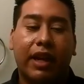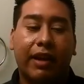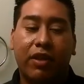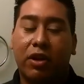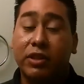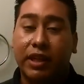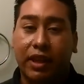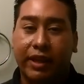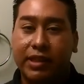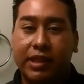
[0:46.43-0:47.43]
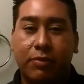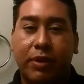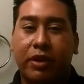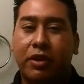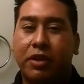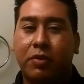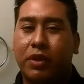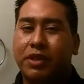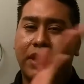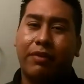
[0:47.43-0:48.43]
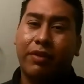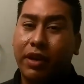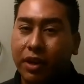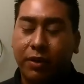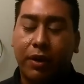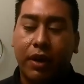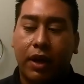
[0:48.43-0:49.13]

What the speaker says: I have the Altec Lansing speaker, you can watch that video.